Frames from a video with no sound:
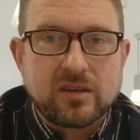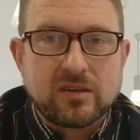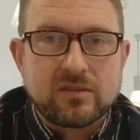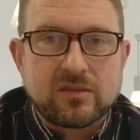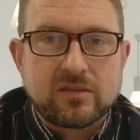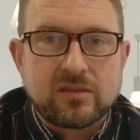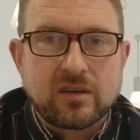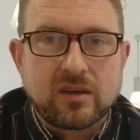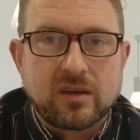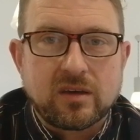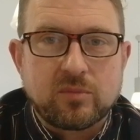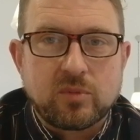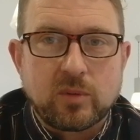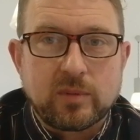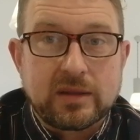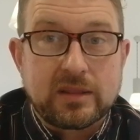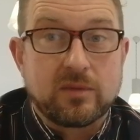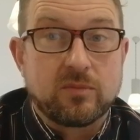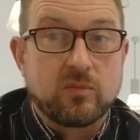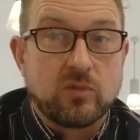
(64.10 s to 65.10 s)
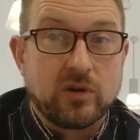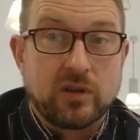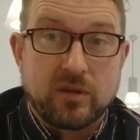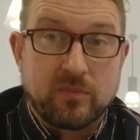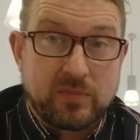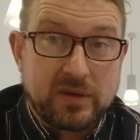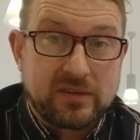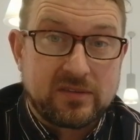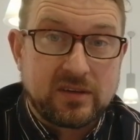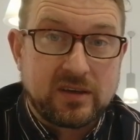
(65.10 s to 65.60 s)
is probably one of
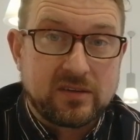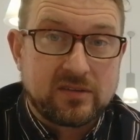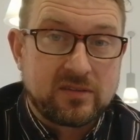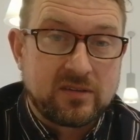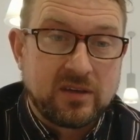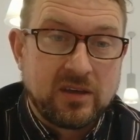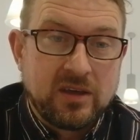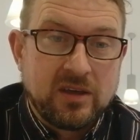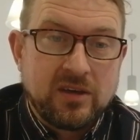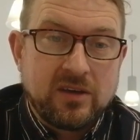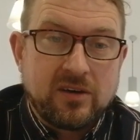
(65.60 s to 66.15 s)
the busiest